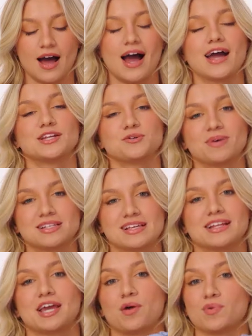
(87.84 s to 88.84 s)
I do my
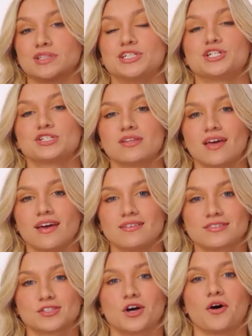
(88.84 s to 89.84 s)
skincare religiously,
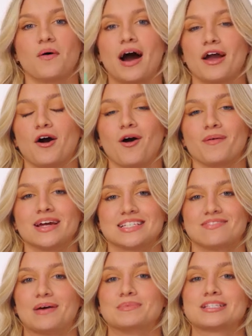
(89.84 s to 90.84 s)
so I always,
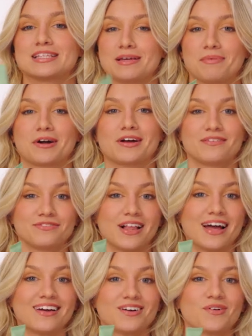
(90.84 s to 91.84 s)
if I'm sleeping on a
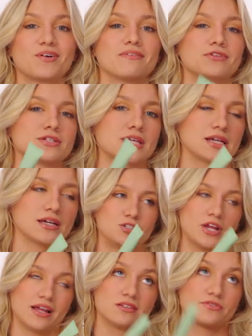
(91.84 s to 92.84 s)
flight or if there's like a
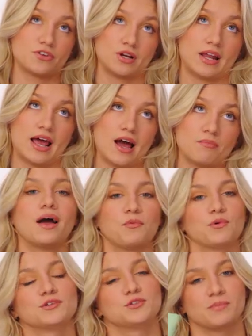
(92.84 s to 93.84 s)
chance for a nap, I
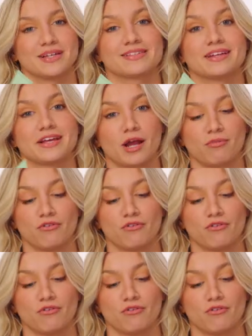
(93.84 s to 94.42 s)
will do my skincare